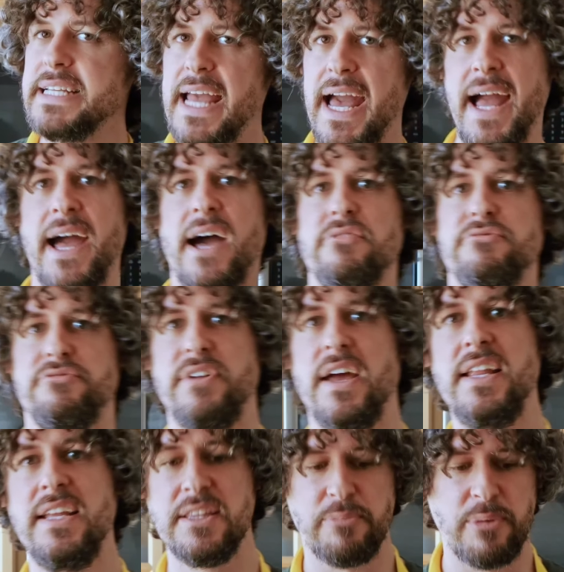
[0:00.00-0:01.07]
have
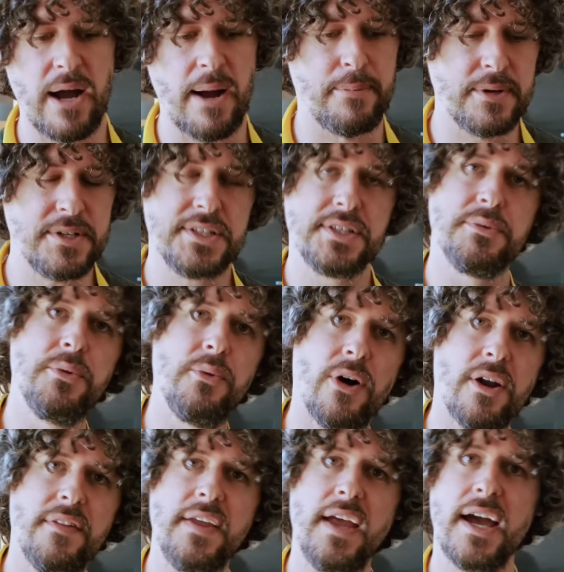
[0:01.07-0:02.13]
any of the properties that we want
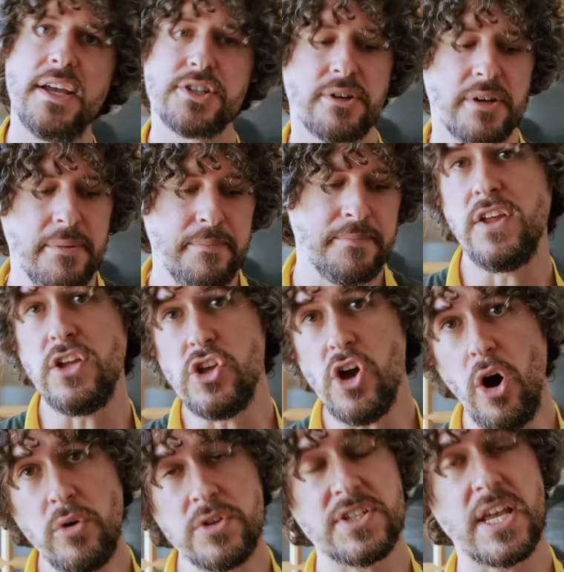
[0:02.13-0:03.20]
in the ice cream. The
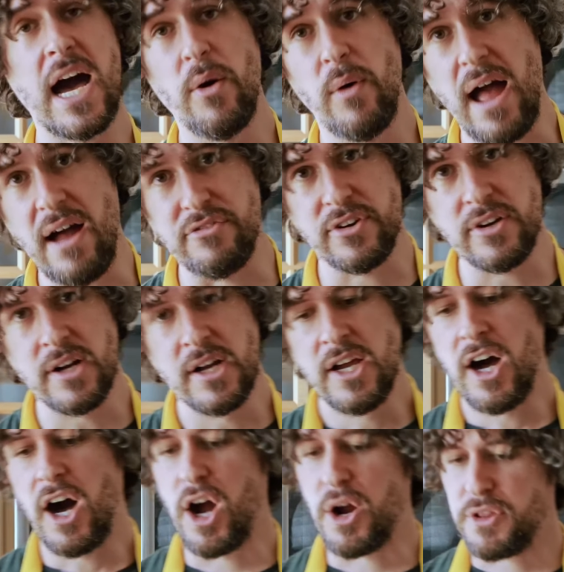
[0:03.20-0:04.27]
yolks, however,
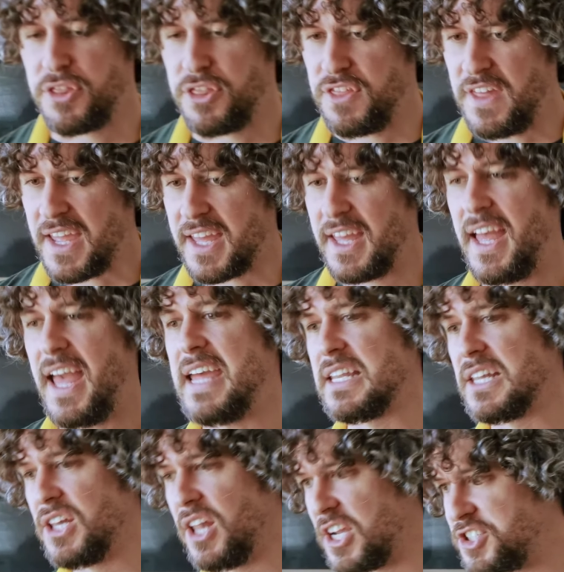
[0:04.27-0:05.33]
are thick
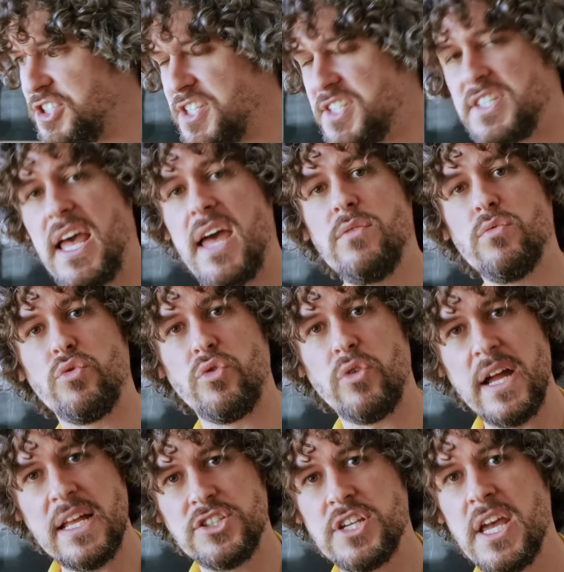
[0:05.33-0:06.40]
and luscious and
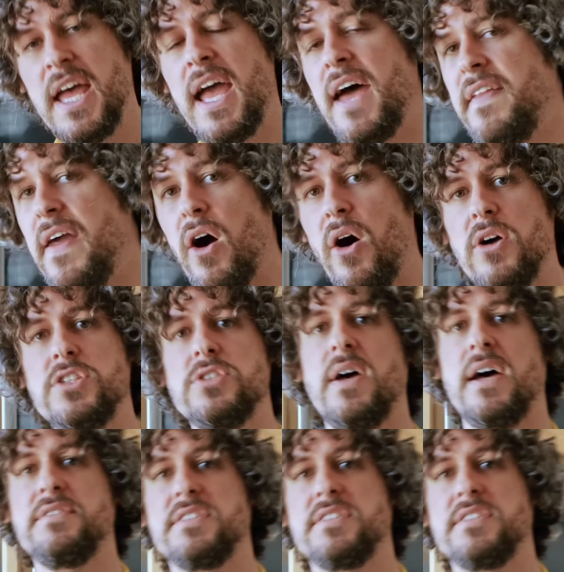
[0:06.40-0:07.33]
rich, and they also have